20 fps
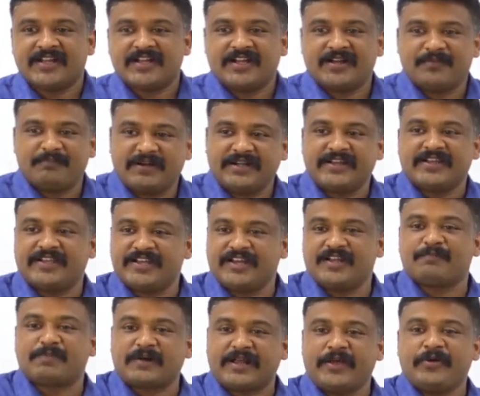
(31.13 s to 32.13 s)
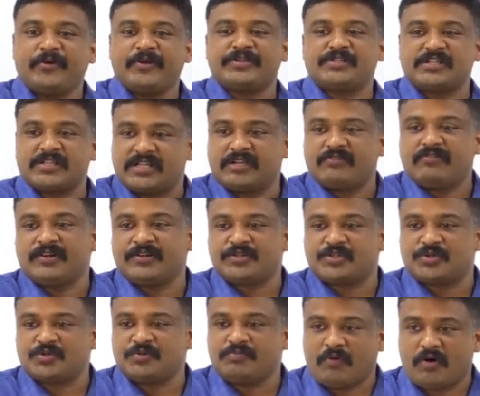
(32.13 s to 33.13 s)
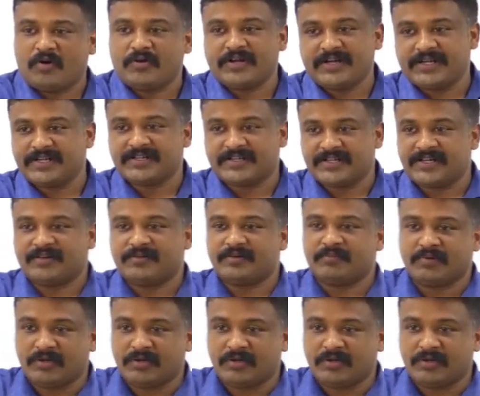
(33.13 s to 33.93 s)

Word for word: Uh, but here priority given to modern India.